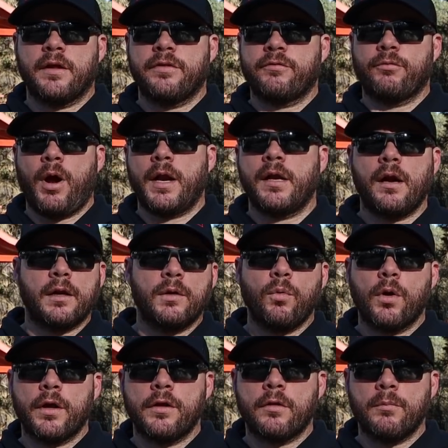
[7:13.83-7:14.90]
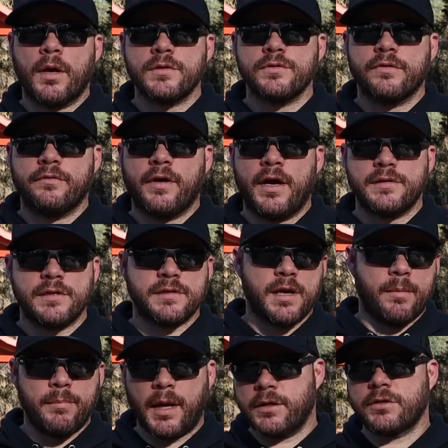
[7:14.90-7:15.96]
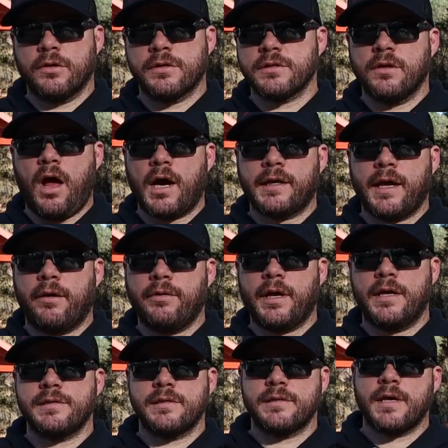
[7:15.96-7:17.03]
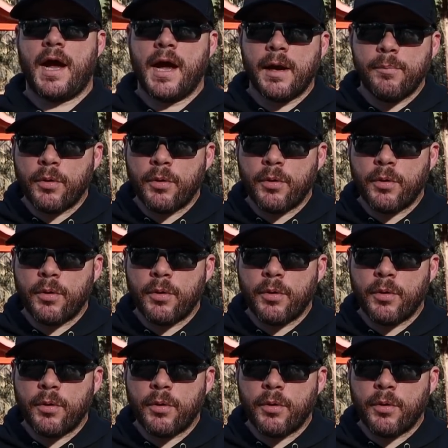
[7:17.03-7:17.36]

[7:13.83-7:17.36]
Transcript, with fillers: I thread it onto one of their muzzle devices. I make sure it's locked down nice and tight.